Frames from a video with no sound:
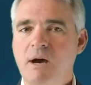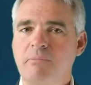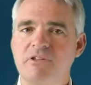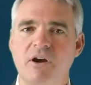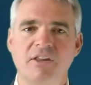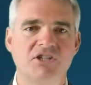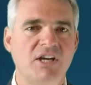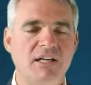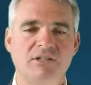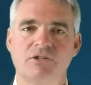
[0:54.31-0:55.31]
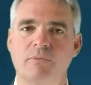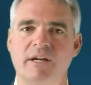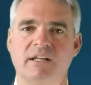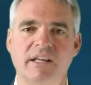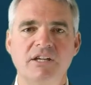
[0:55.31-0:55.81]
up with all the changes to
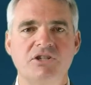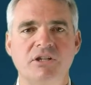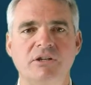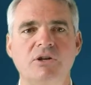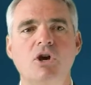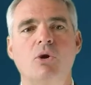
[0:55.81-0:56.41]
regulation